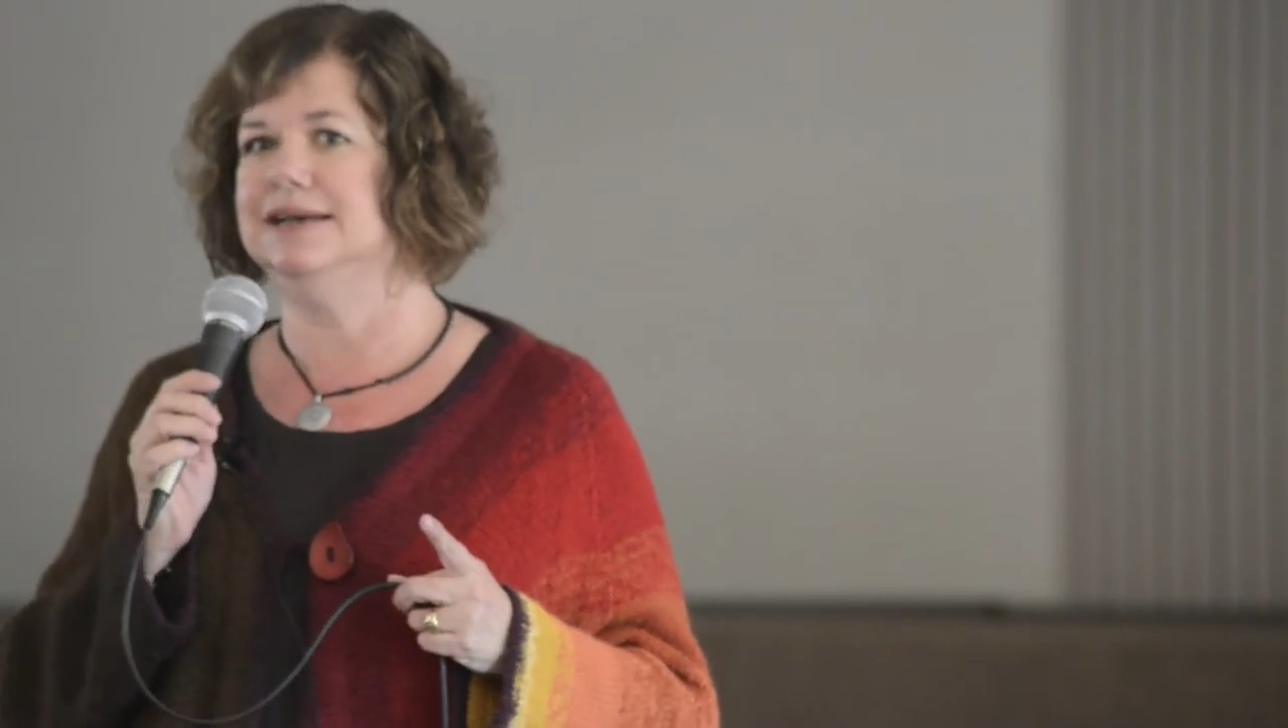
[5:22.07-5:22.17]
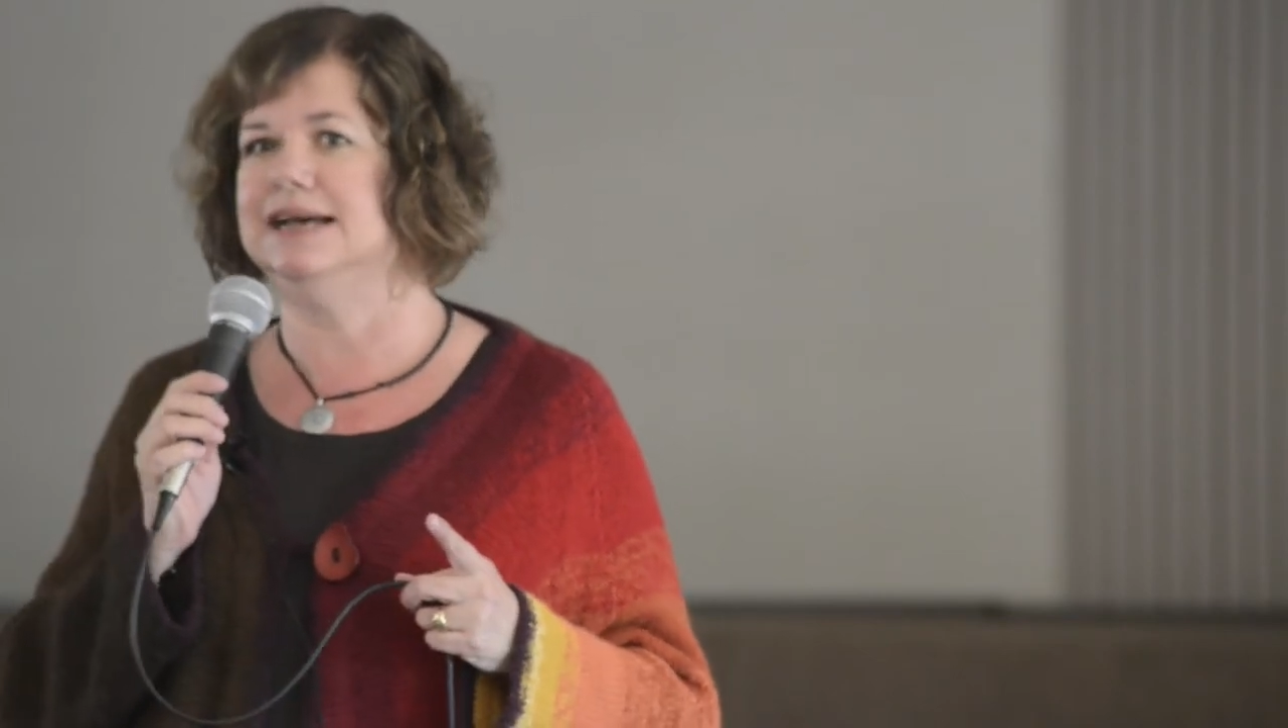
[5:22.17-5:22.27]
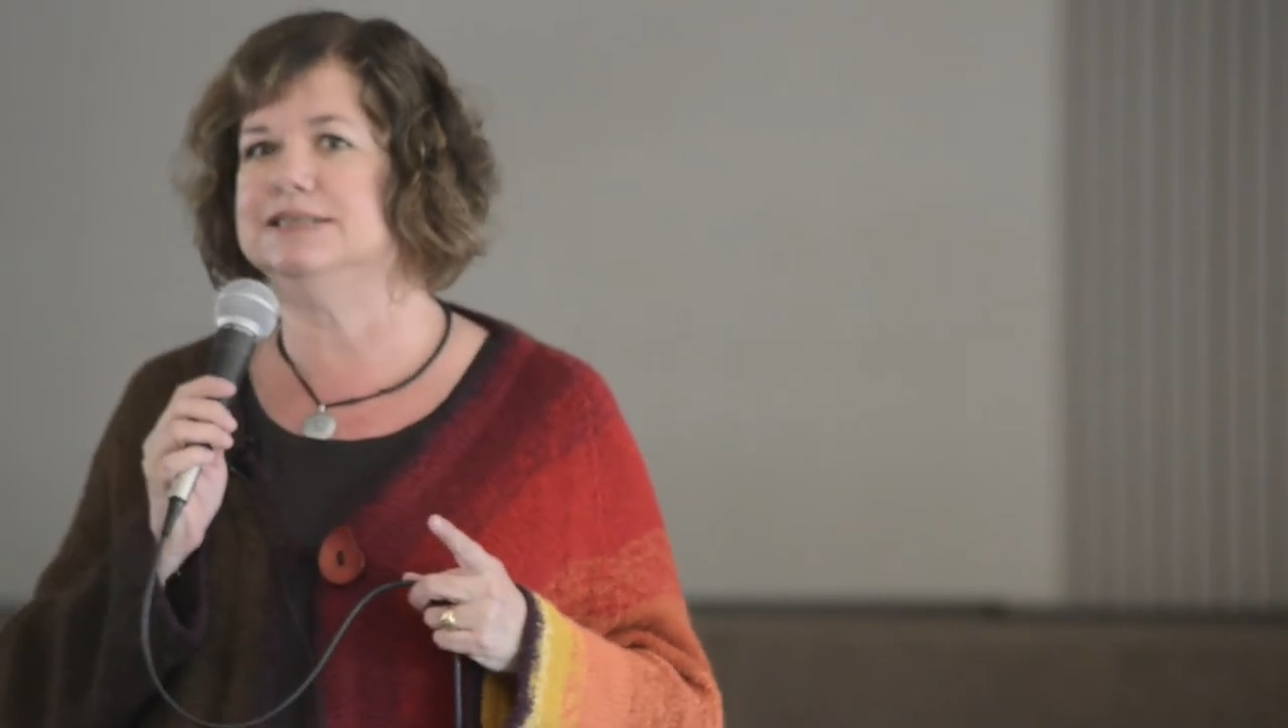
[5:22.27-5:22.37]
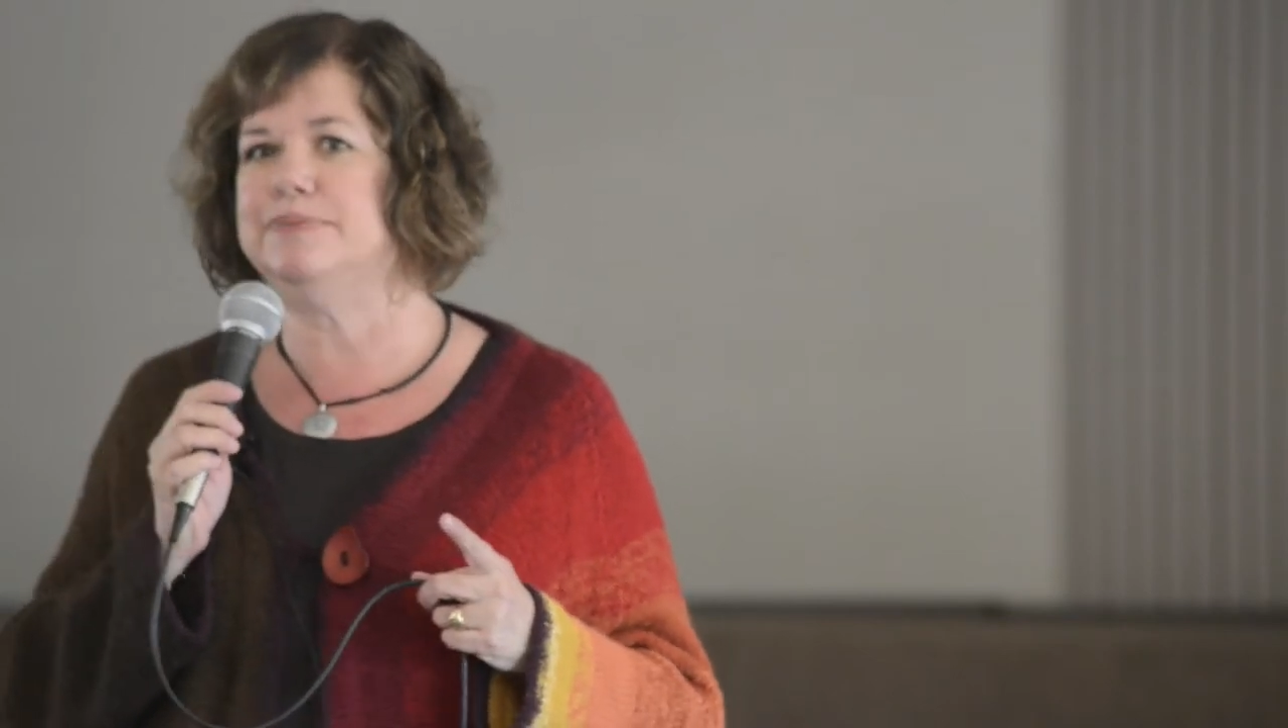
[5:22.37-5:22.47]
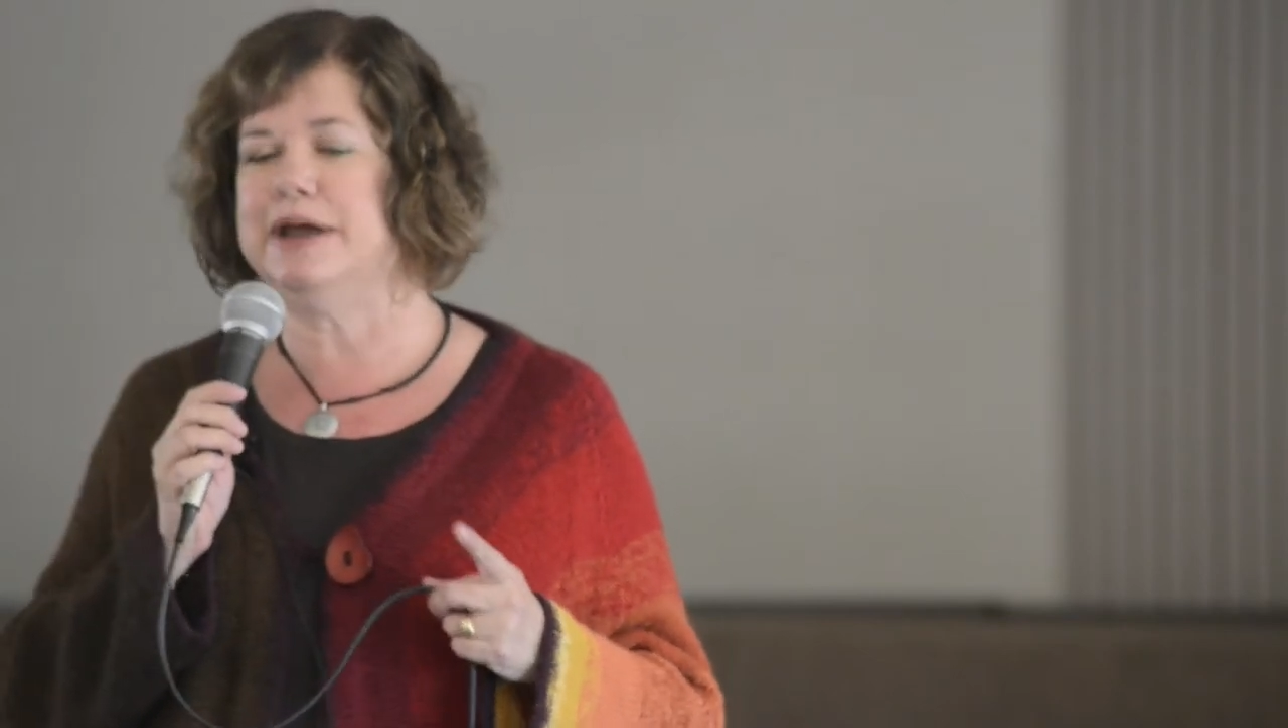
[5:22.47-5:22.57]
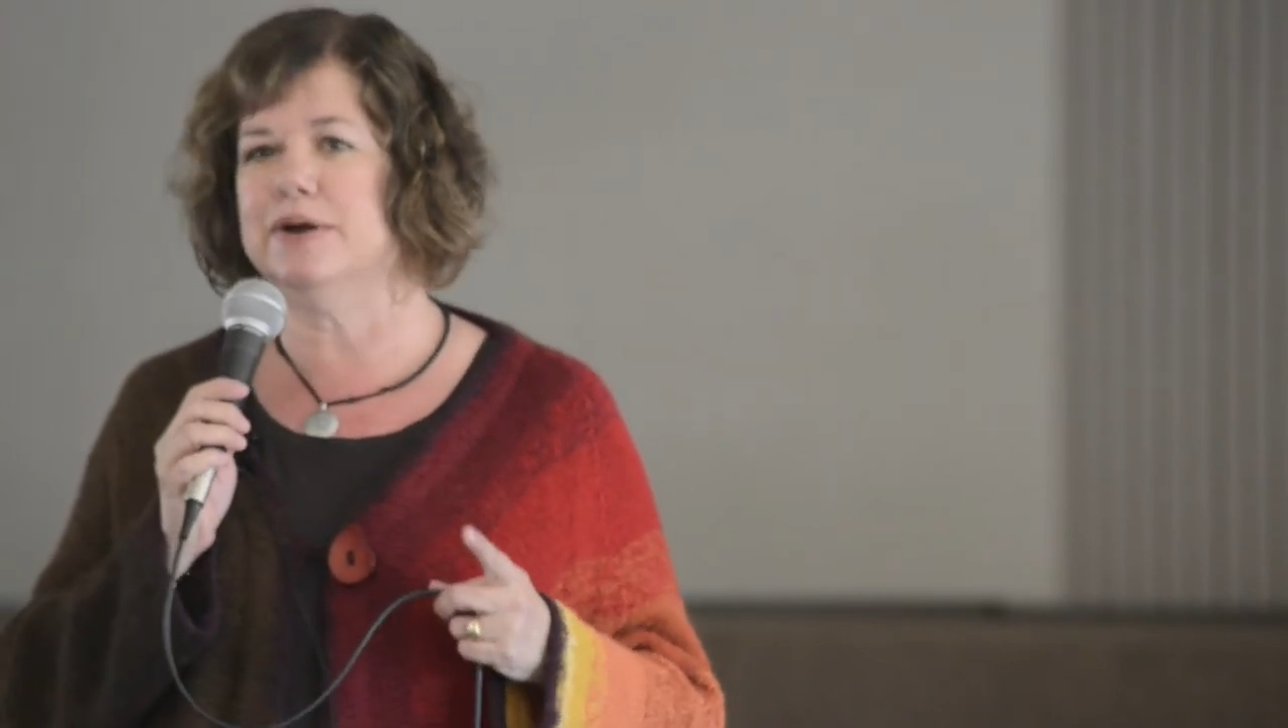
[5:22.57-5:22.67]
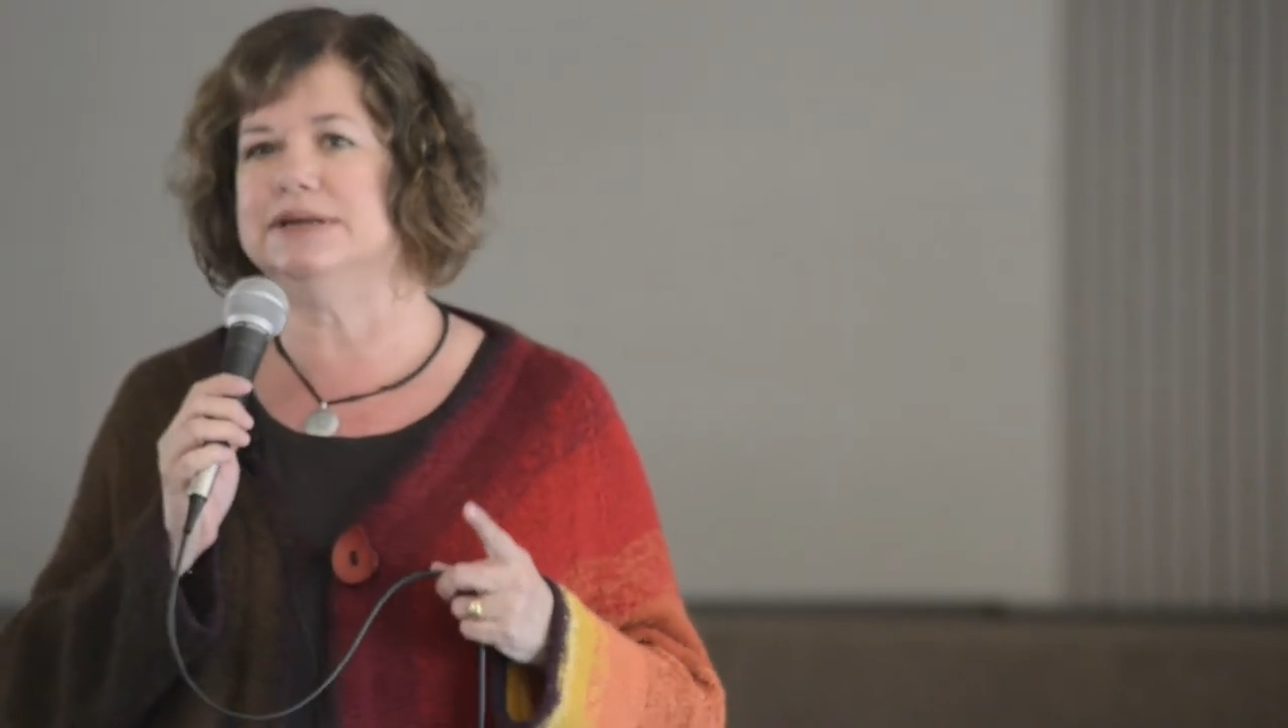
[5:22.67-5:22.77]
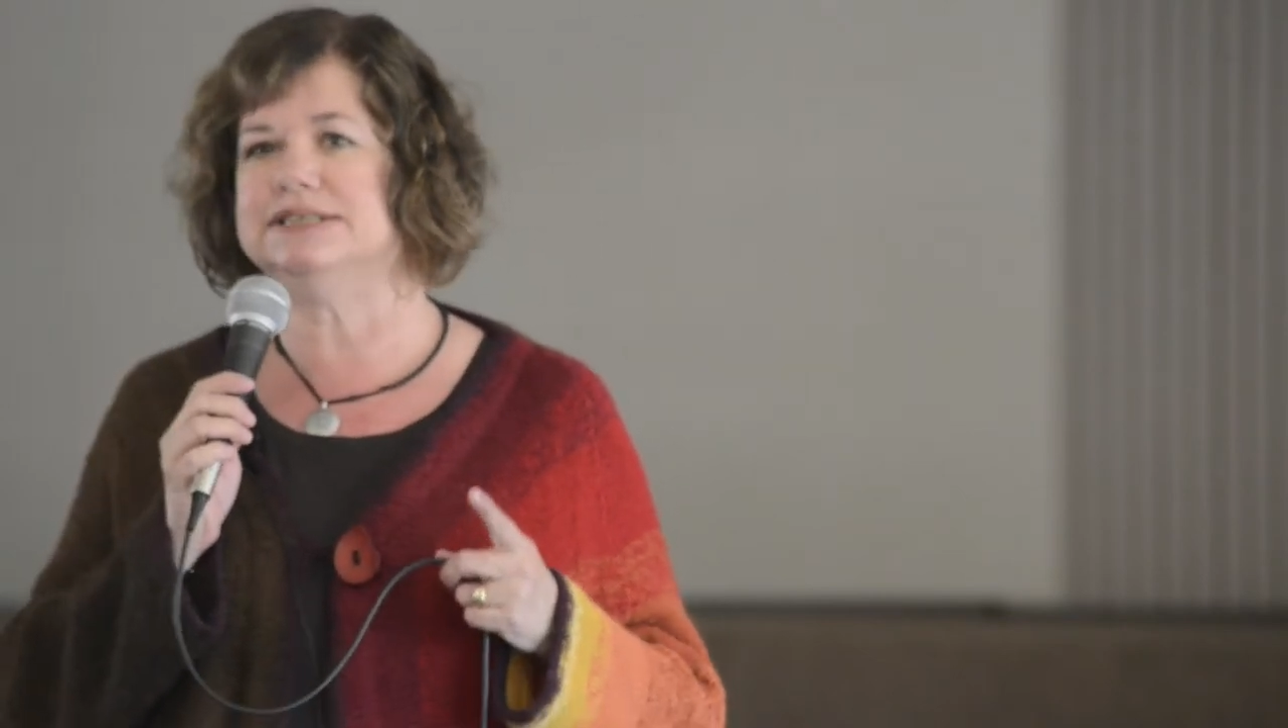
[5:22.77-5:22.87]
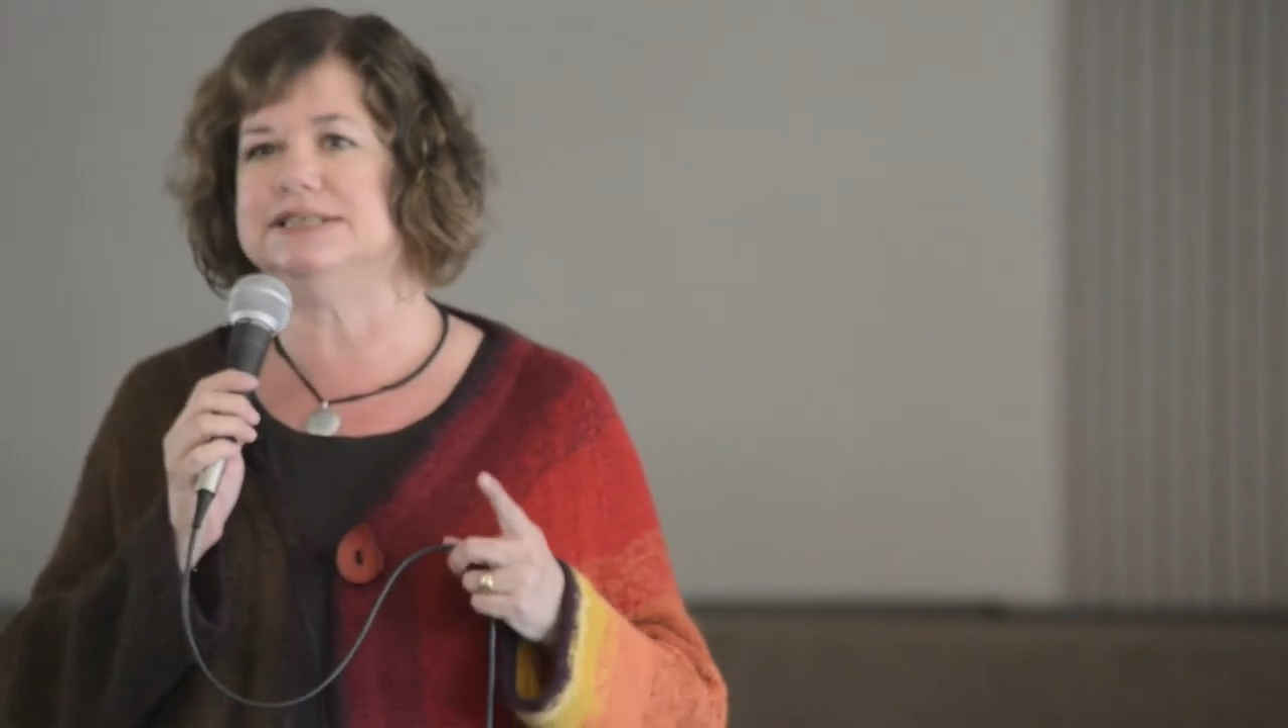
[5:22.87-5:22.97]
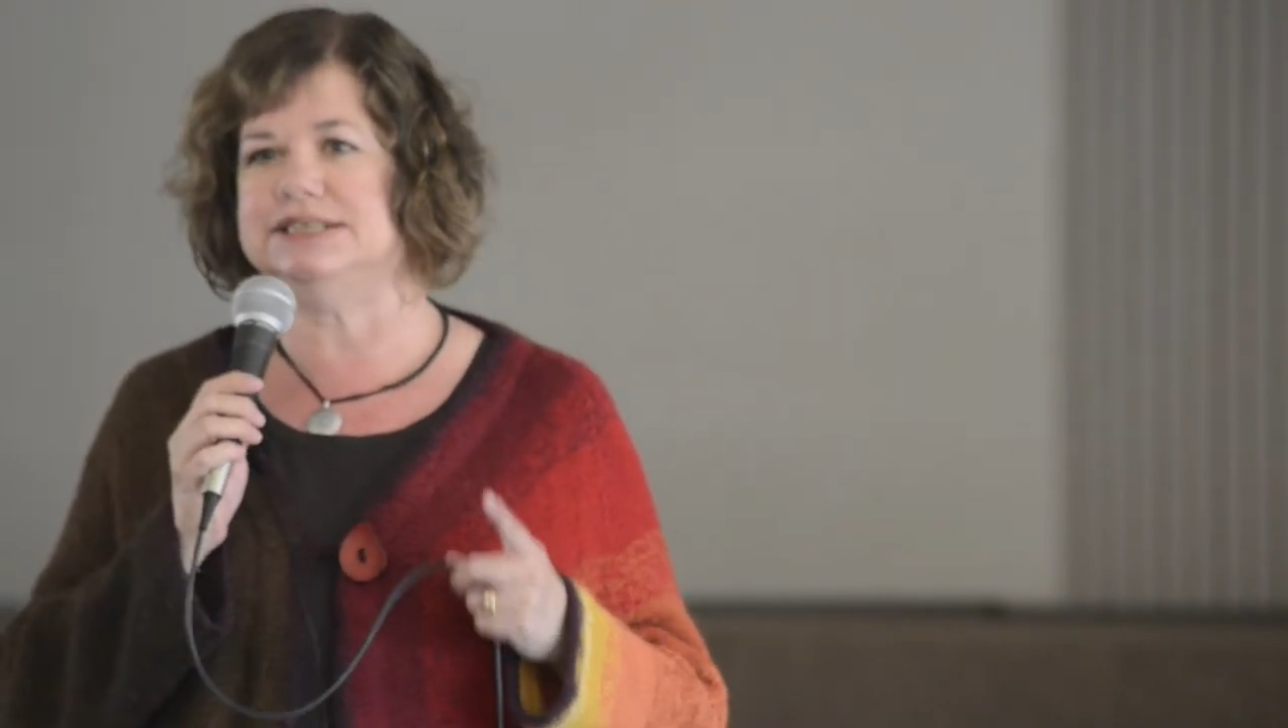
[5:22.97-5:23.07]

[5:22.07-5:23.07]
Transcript: as a parent to